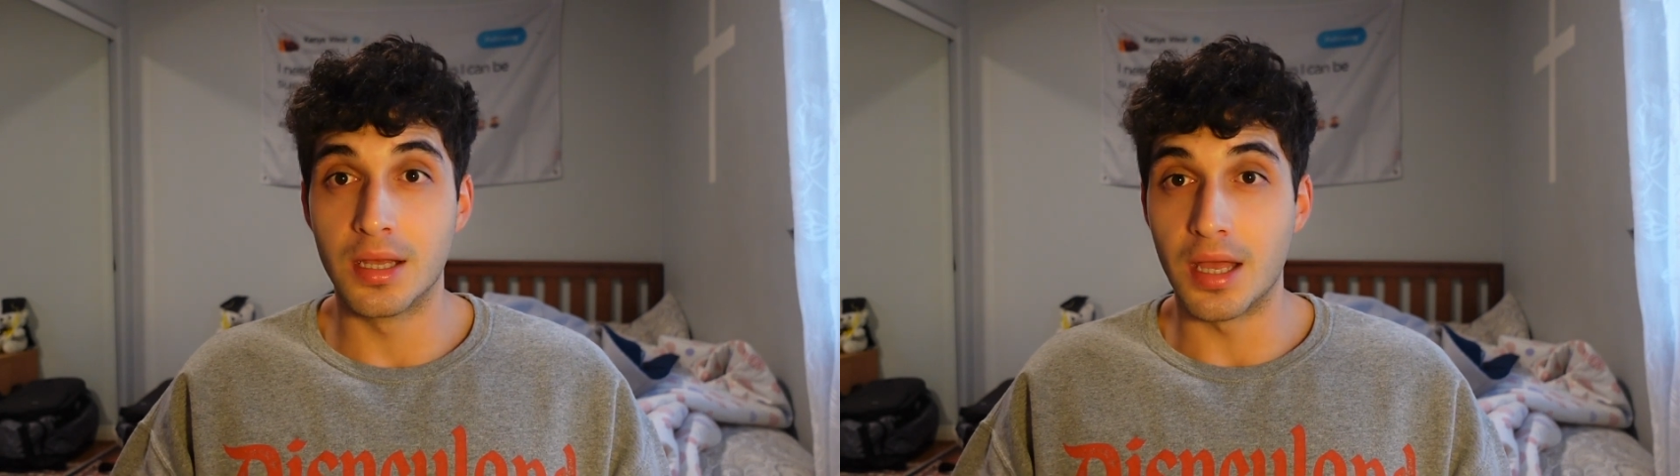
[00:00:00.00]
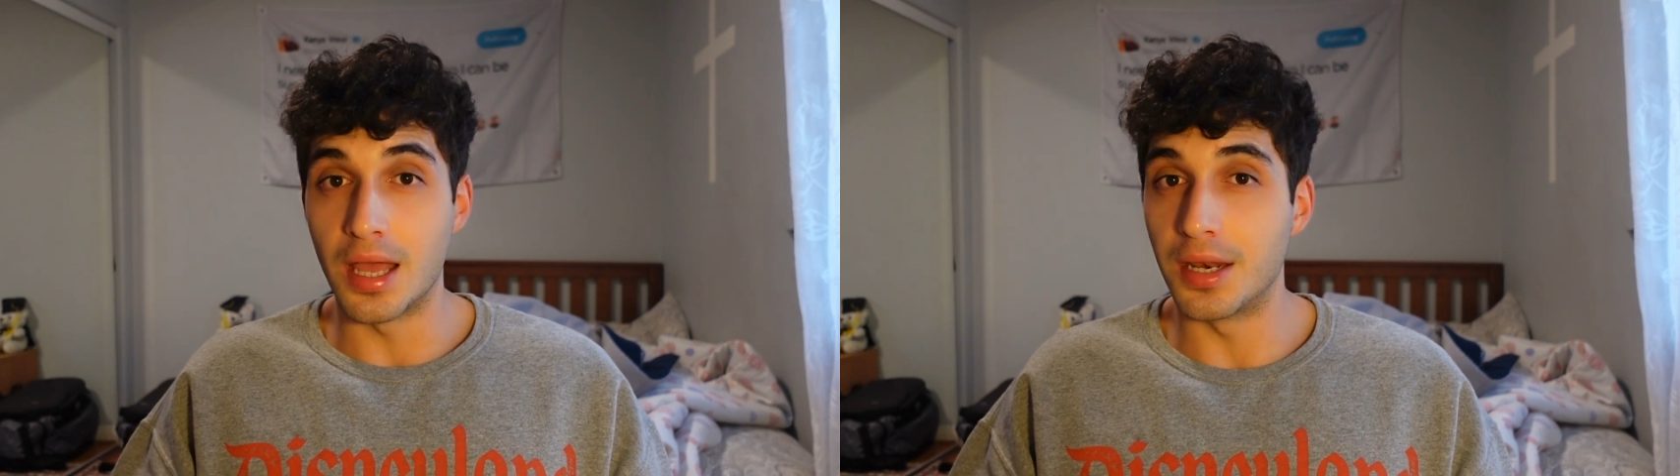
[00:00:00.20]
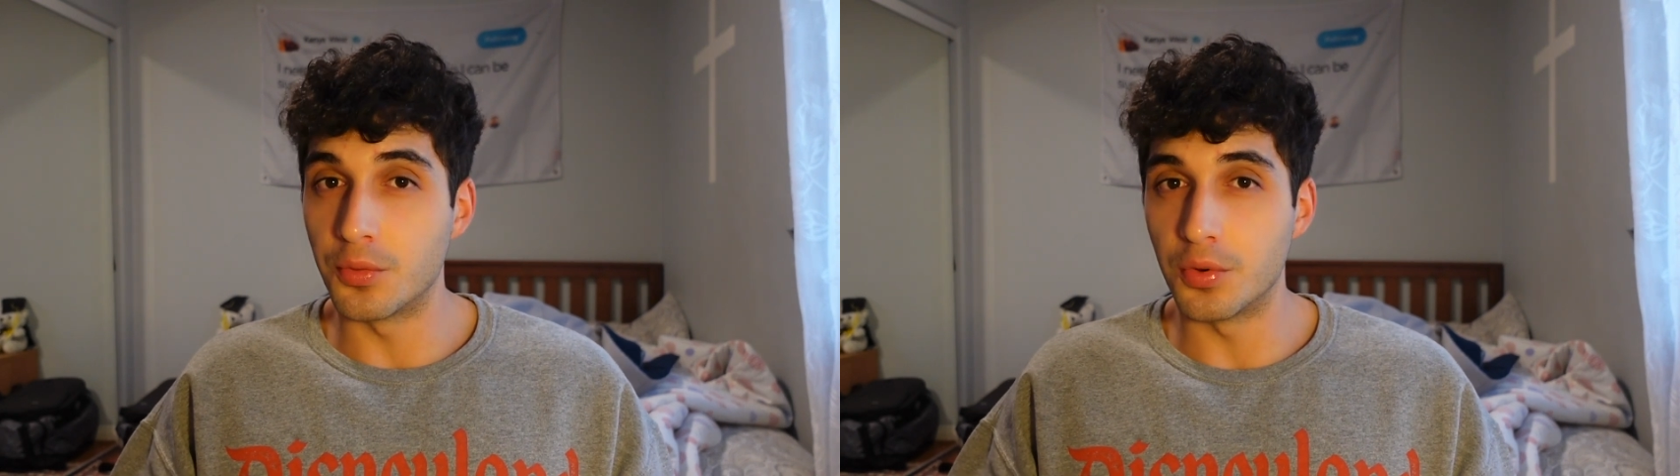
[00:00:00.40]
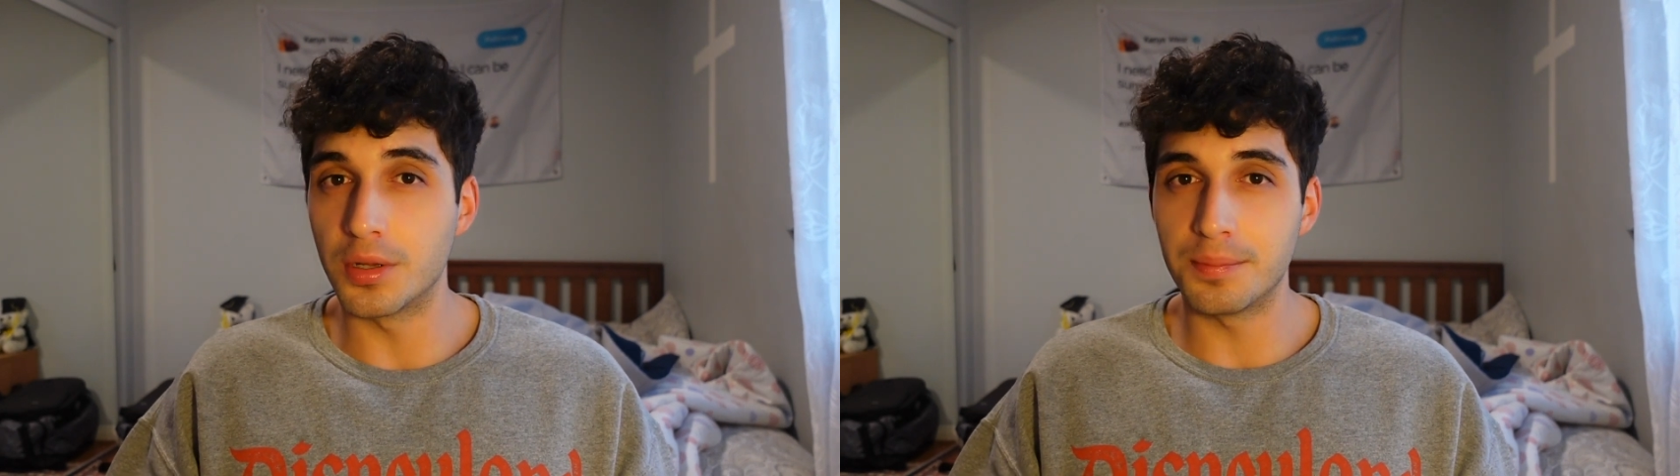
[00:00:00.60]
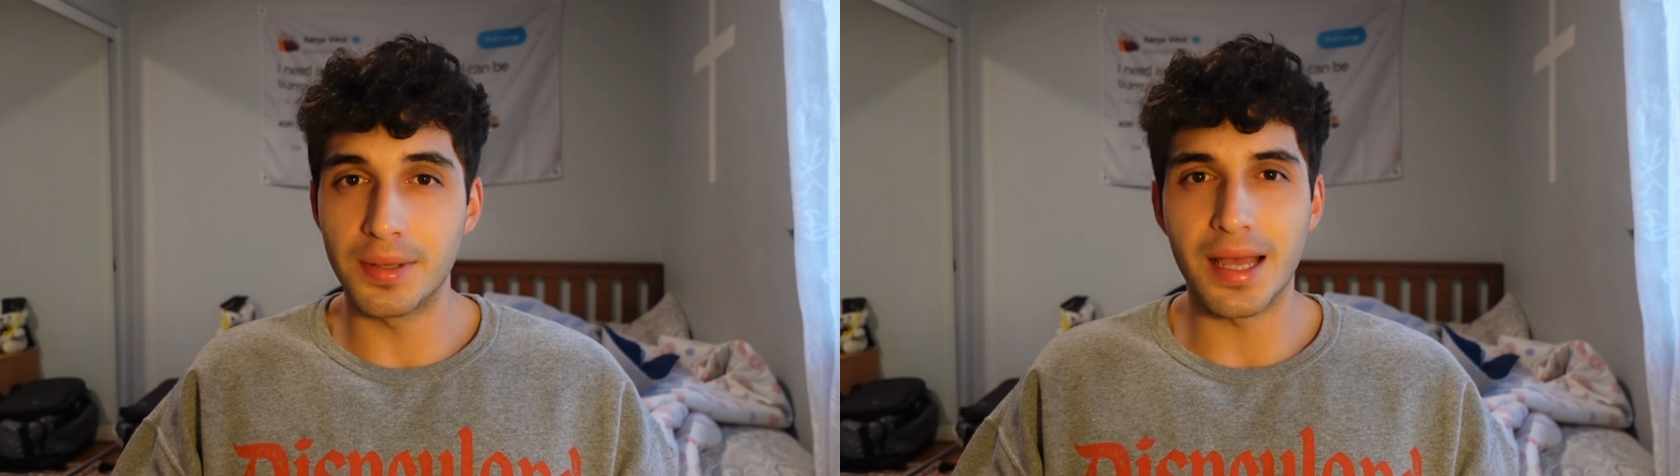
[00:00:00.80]
and it
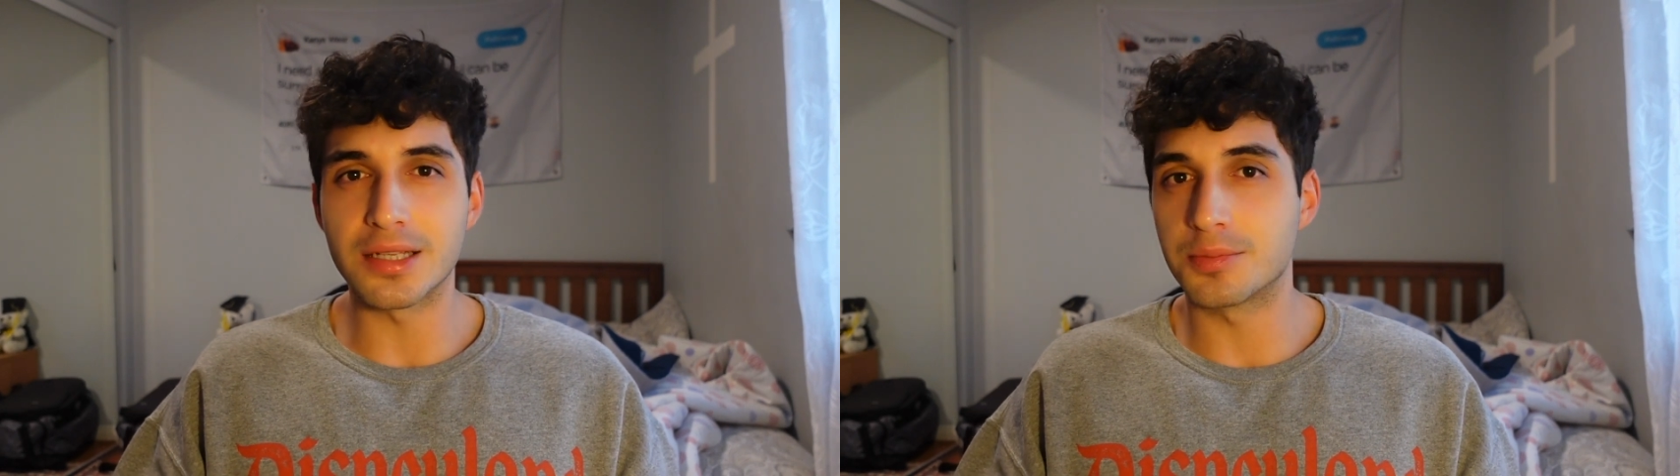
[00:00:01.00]
wouldn't be as